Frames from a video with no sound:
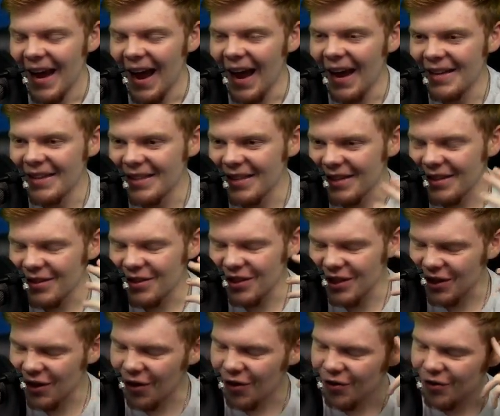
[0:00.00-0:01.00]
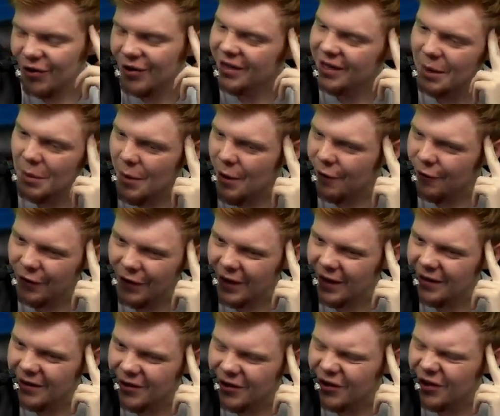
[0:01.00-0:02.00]
And the girl looked at me funny
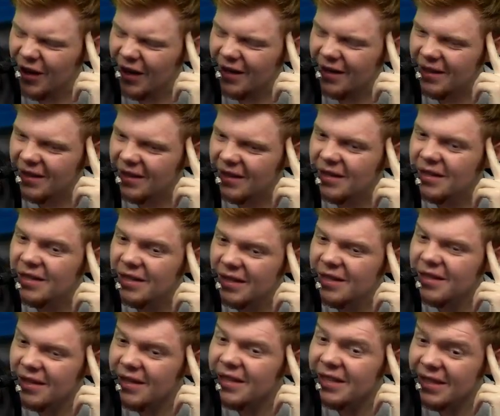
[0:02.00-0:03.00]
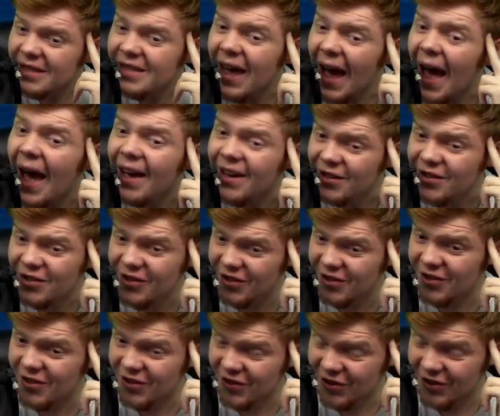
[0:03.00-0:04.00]
and is just like,
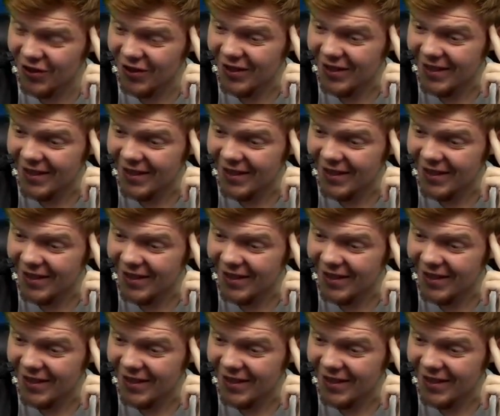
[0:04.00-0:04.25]
yes.